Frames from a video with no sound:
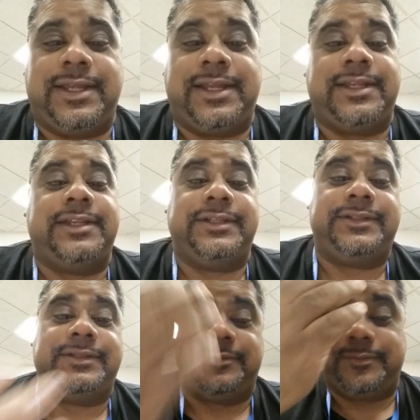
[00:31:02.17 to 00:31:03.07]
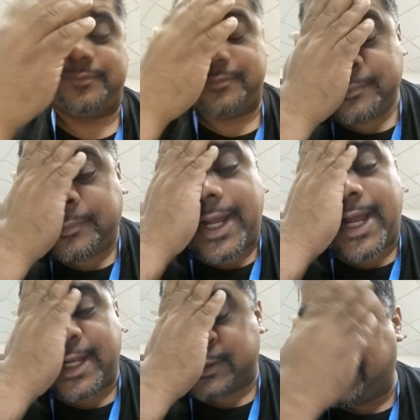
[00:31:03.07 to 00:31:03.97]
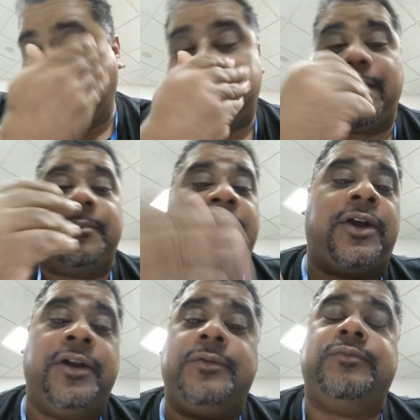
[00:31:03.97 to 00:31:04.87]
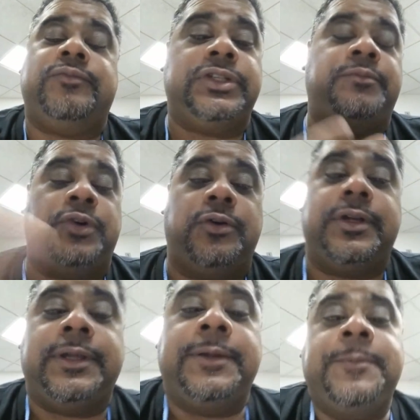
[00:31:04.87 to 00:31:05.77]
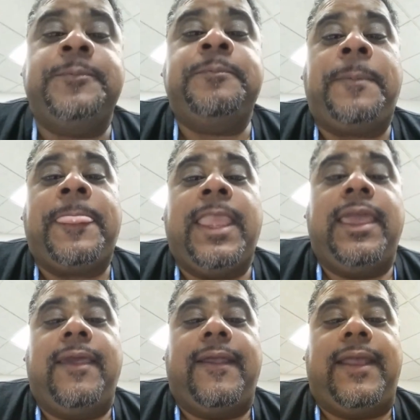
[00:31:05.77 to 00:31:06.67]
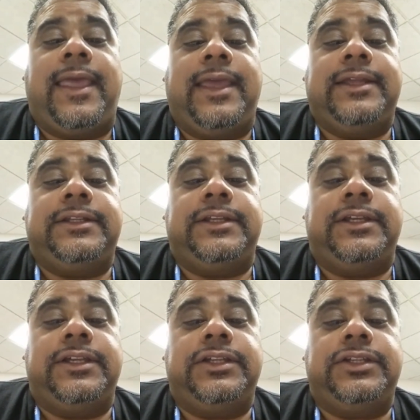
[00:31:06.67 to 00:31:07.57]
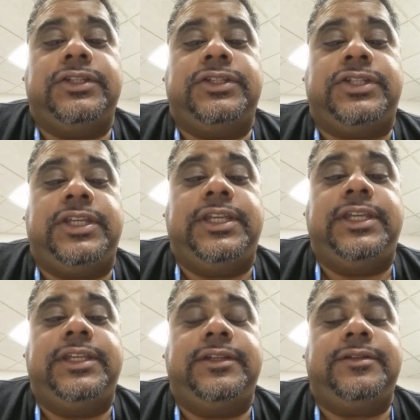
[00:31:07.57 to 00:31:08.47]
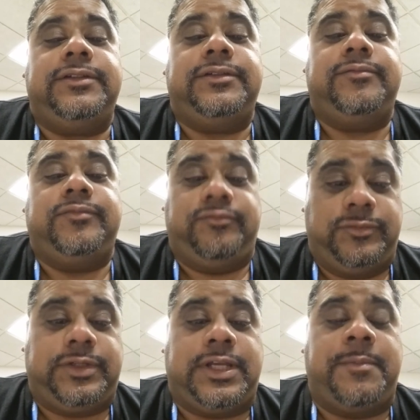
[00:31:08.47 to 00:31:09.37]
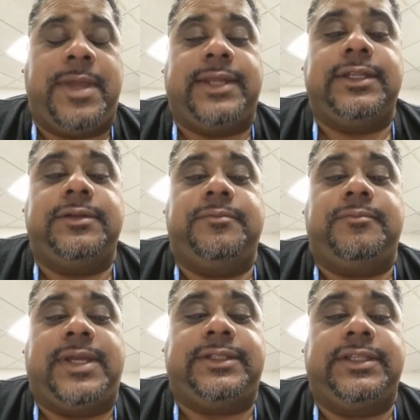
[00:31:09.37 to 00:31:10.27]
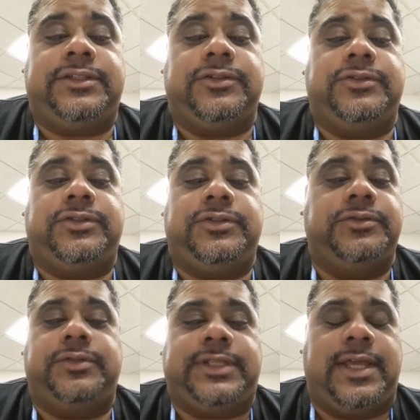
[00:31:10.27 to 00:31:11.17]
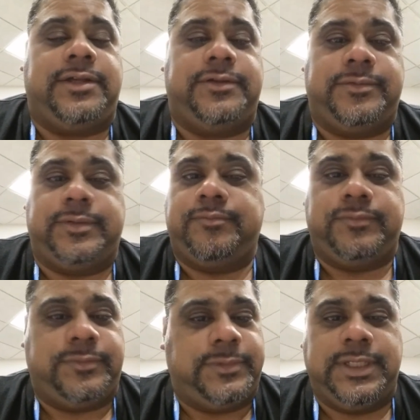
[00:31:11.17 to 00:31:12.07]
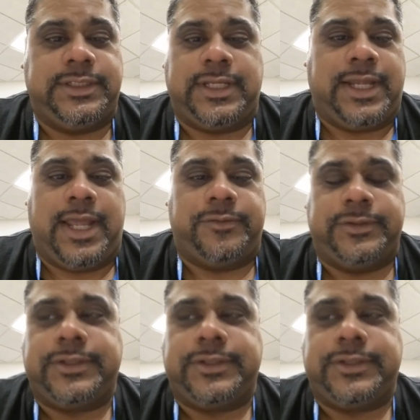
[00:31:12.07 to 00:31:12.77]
I just, my eyes welled up. My heart just broke. And she commanded my sisters to tell these accounts.